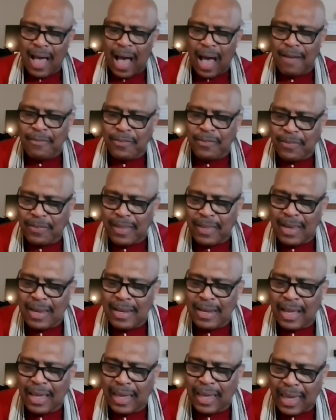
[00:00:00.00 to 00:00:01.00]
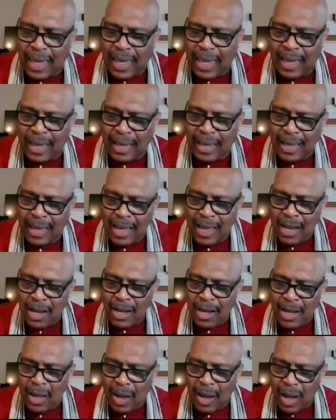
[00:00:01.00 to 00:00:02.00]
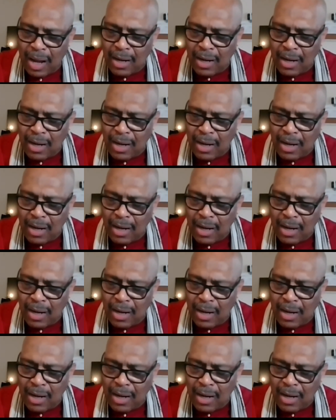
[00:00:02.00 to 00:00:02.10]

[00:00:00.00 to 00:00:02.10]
have seen the King, the